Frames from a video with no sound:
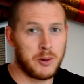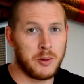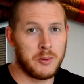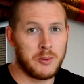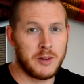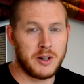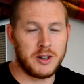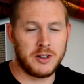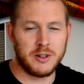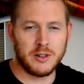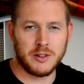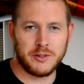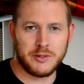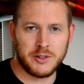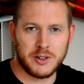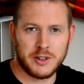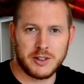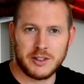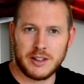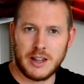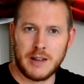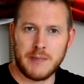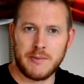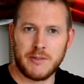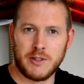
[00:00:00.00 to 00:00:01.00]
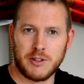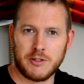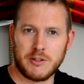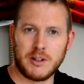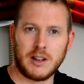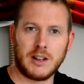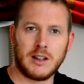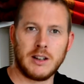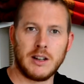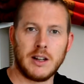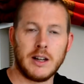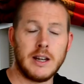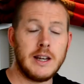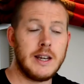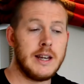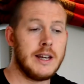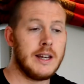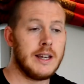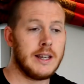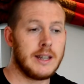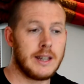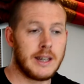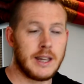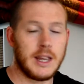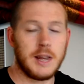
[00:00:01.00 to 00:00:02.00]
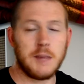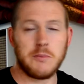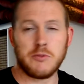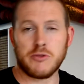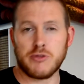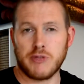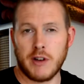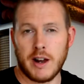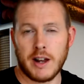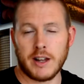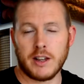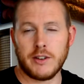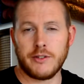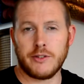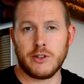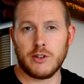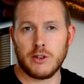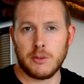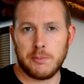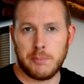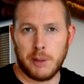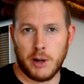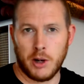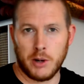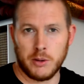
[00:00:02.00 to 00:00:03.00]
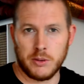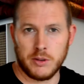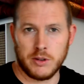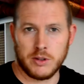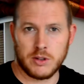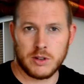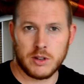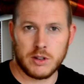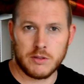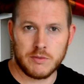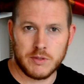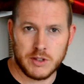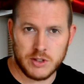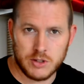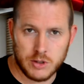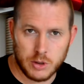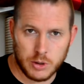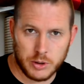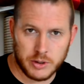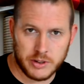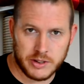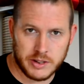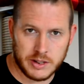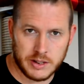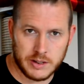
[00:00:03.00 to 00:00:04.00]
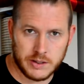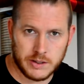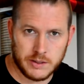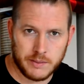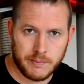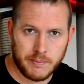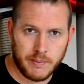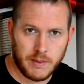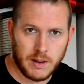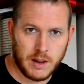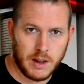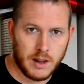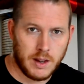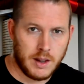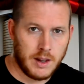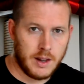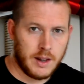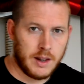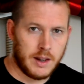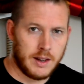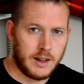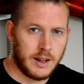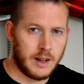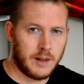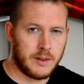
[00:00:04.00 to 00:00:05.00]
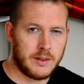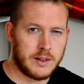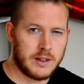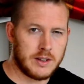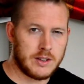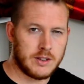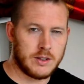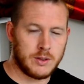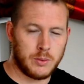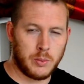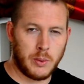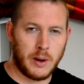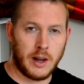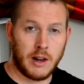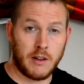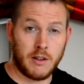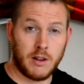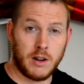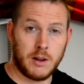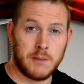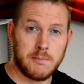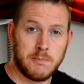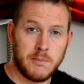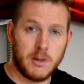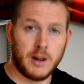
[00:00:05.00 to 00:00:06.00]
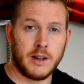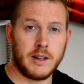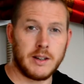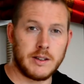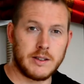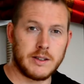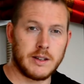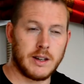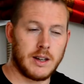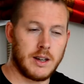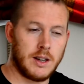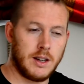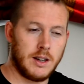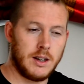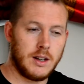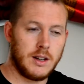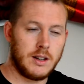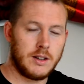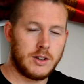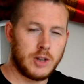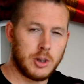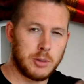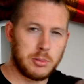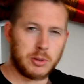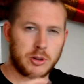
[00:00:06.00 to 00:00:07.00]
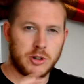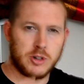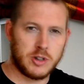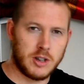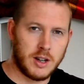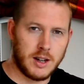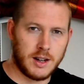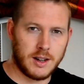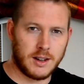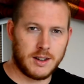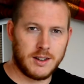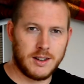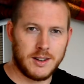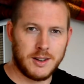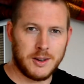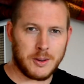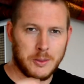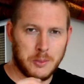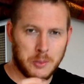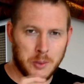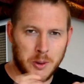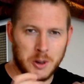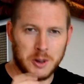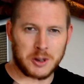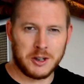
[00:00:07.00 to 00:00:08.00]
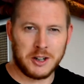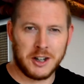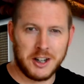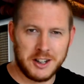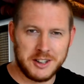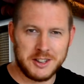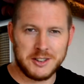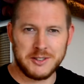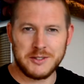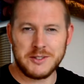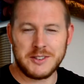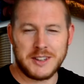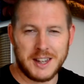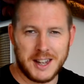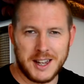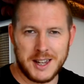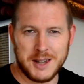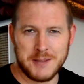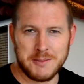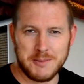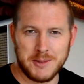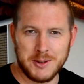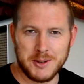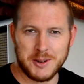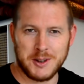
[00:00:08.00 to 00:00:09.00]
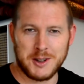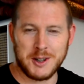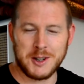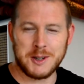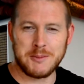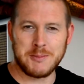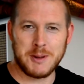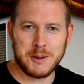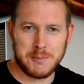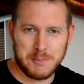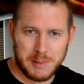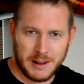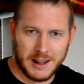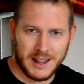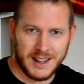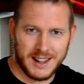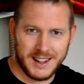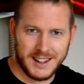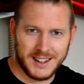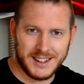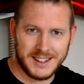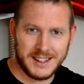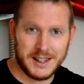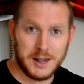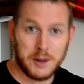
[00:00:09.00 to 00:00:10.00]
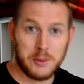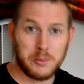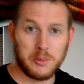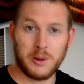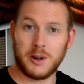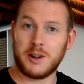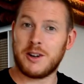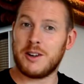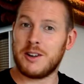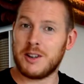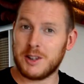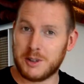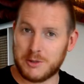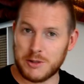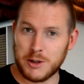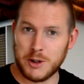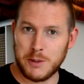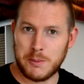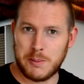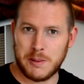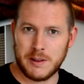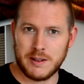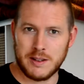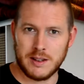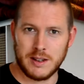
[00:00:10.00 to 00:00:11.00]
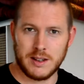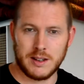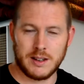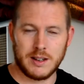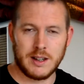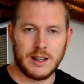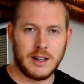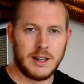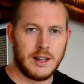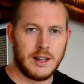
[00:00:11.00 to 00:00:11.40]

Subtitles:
you win your first game of Agricola, keep track of your opponent's resources. Now, this is where I might say double check what kind of game you're going to be playing and what kind of group is it.